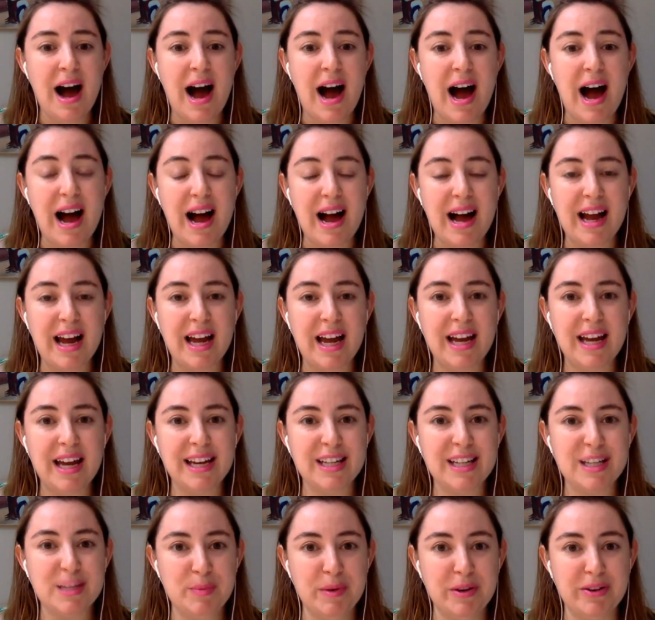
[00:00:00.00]
I
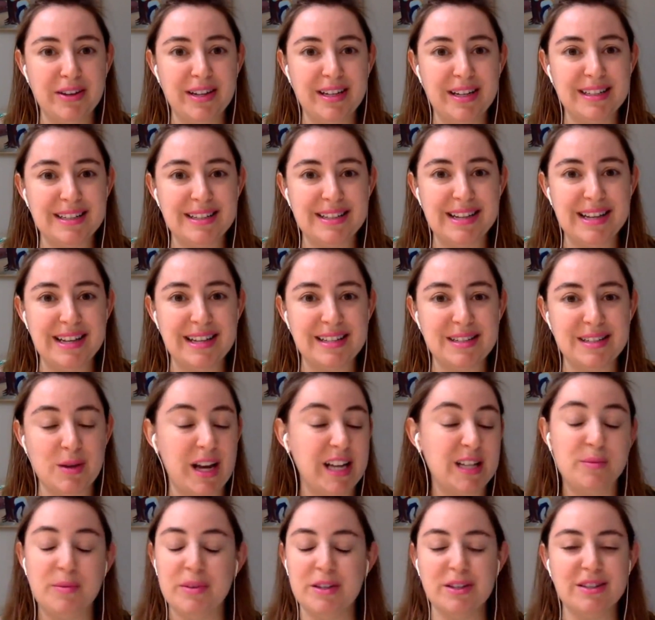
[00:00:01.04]
experience this
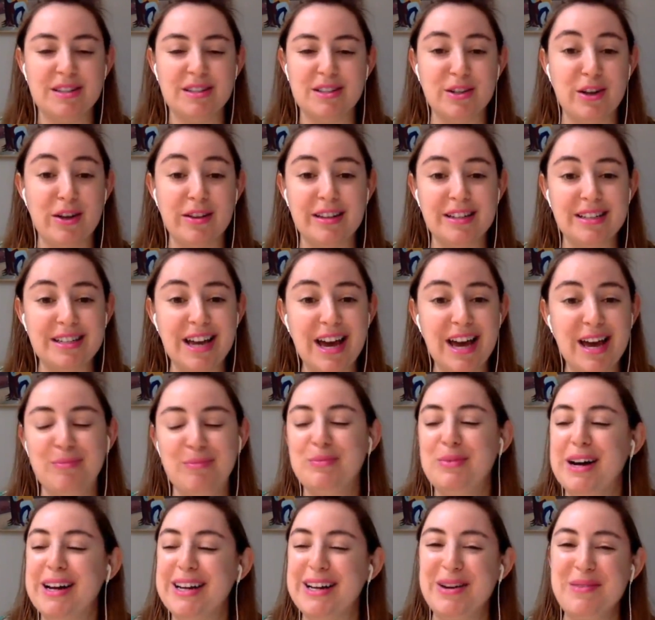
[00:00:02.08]
all the time,
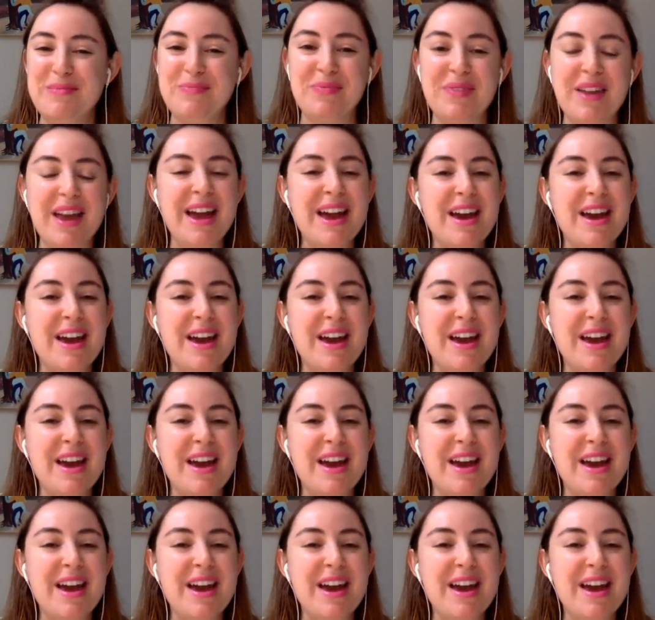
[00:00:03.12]
but